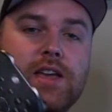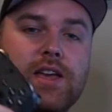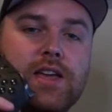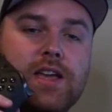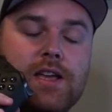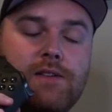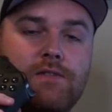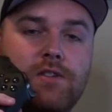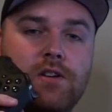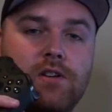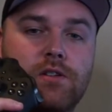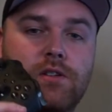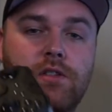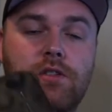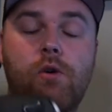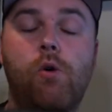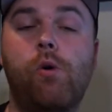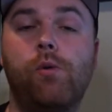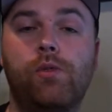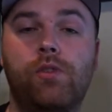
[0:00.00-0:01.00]
If you're
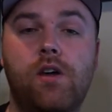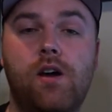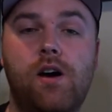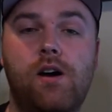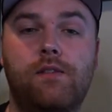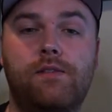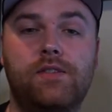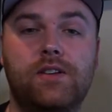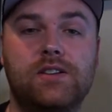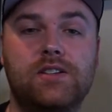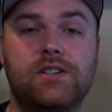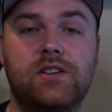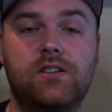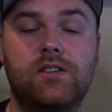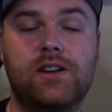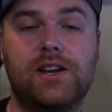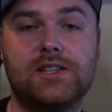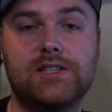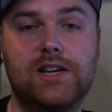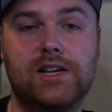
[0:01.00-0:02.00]
holding off until the
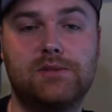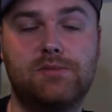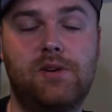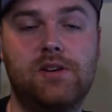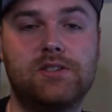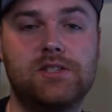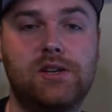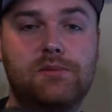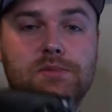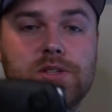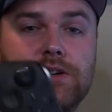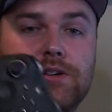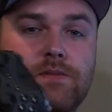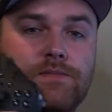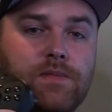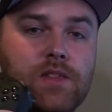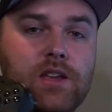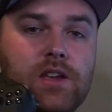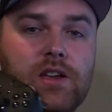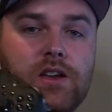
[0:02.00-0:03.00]
next Xbox comes out,
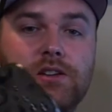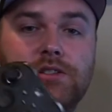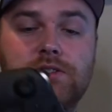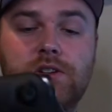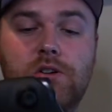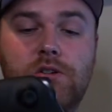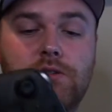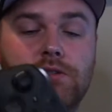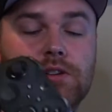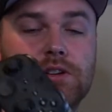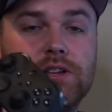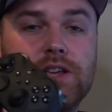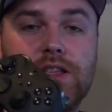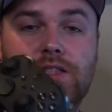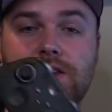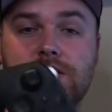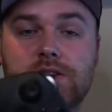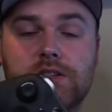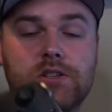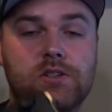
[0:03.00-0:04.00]
don't get
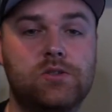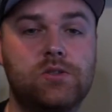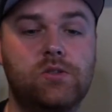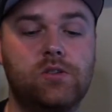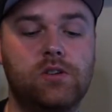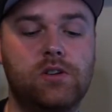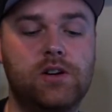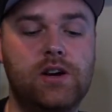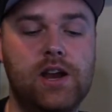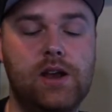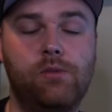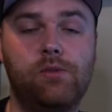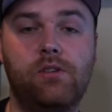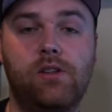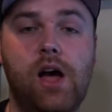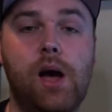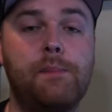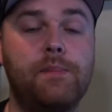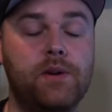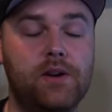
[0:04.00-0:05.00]
this controller. It will
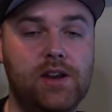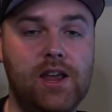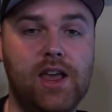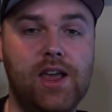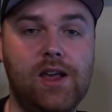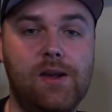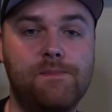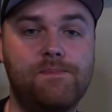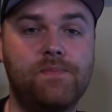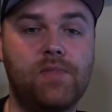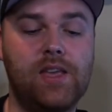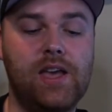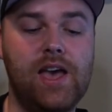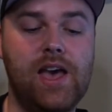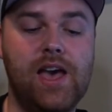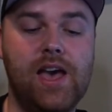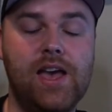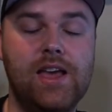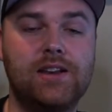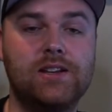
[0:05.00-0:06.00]
up your game,
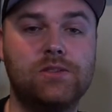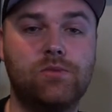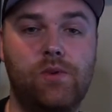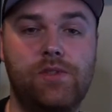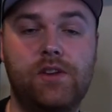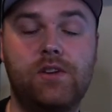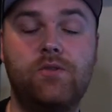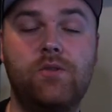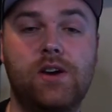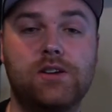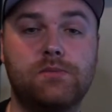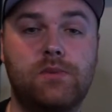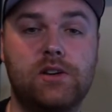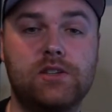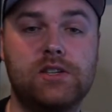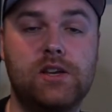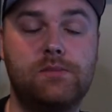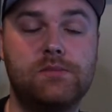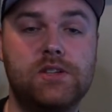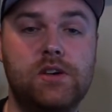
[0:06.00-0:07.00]
and when the new
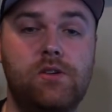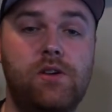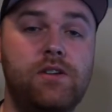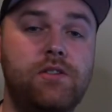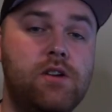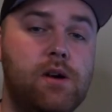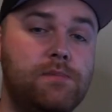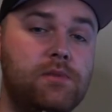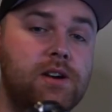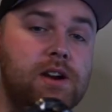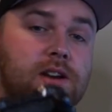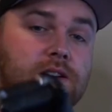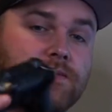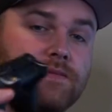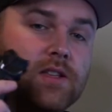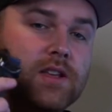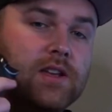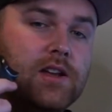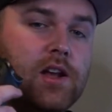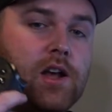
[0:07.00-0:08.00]
Xbox comes out and you upgrade,
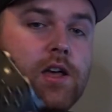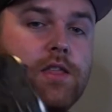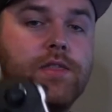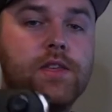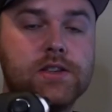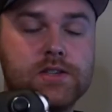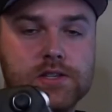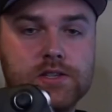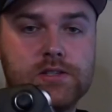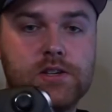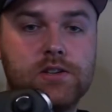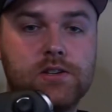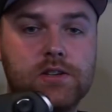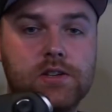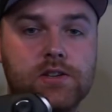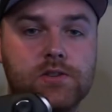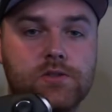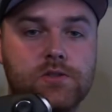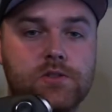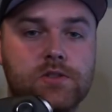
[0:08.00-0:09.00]
this is good to
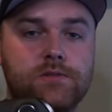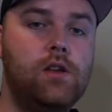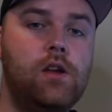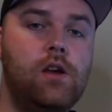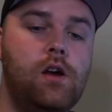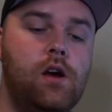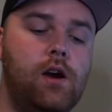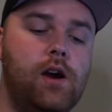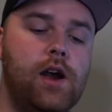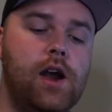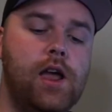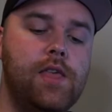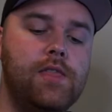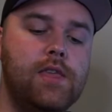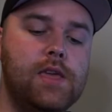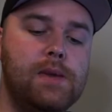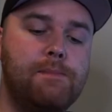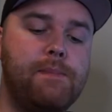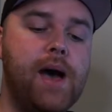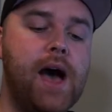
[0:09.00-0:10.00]
use. All right, and
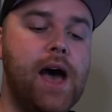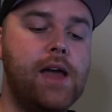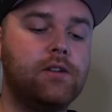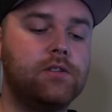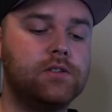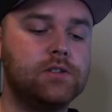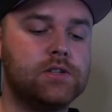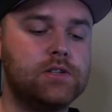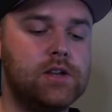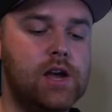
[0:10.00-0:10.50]
the paddles.